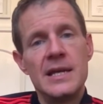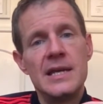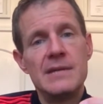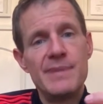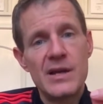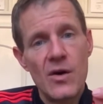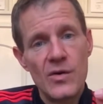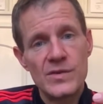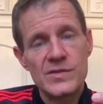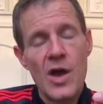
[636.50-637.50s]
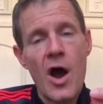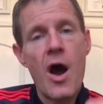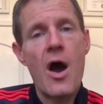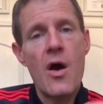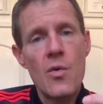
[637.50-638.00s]
it's because
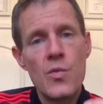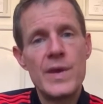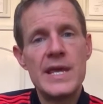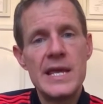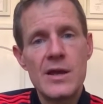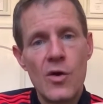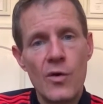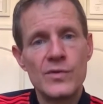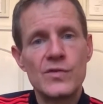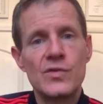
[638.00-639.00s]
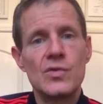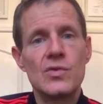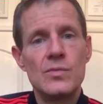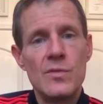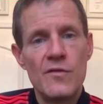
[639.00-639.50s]
how we
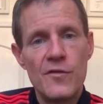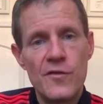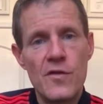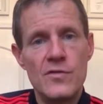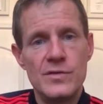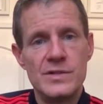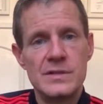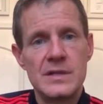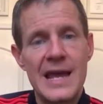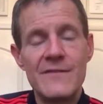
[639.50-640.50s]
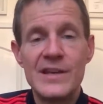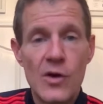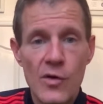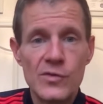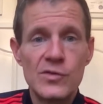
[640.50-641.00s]
consume food. And we
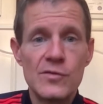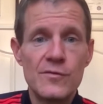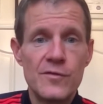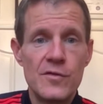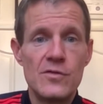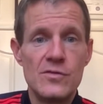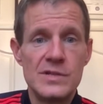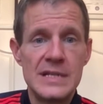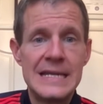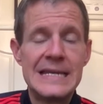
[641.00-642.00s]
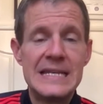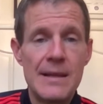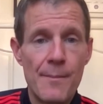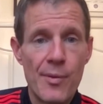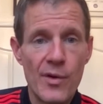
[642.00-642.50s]
consume food in a
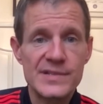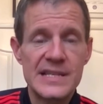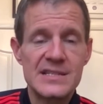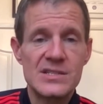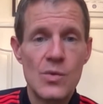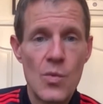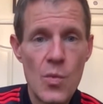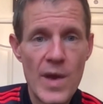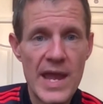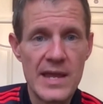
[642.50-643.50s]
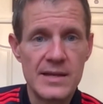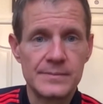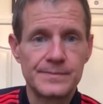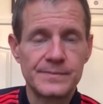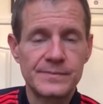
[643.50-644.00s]
processed way,
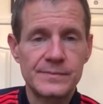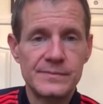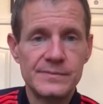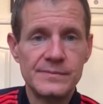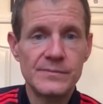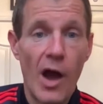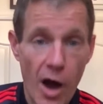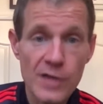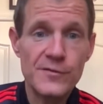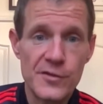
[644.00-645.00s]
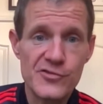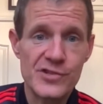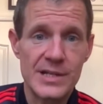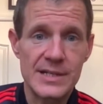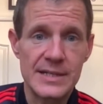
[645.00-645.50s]

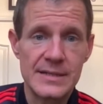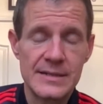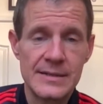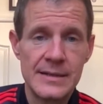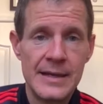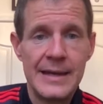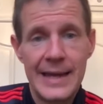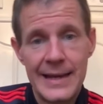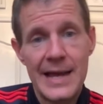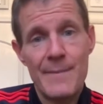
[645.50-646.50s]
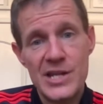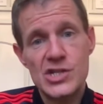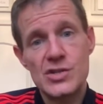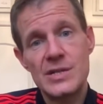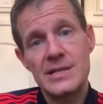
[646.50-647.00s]
unfortunately. And I
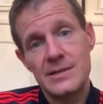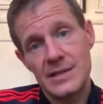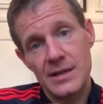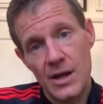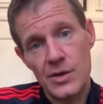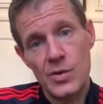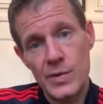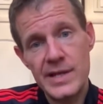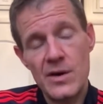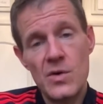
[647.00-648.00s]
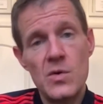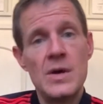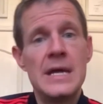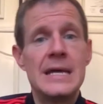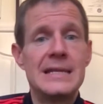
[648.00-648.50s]
mentioned it in another video
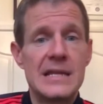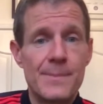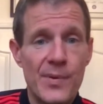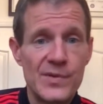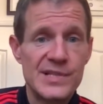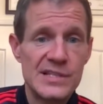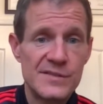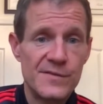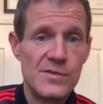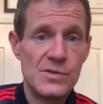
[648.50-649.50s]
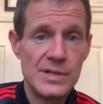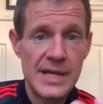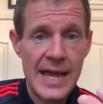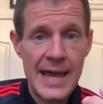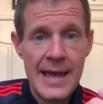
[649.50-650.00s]
that processed food
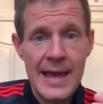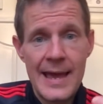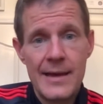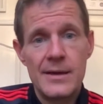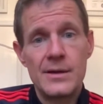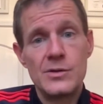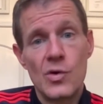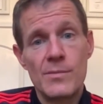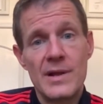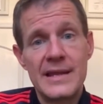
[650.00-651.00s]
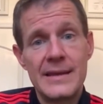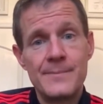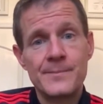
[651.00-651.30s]
normally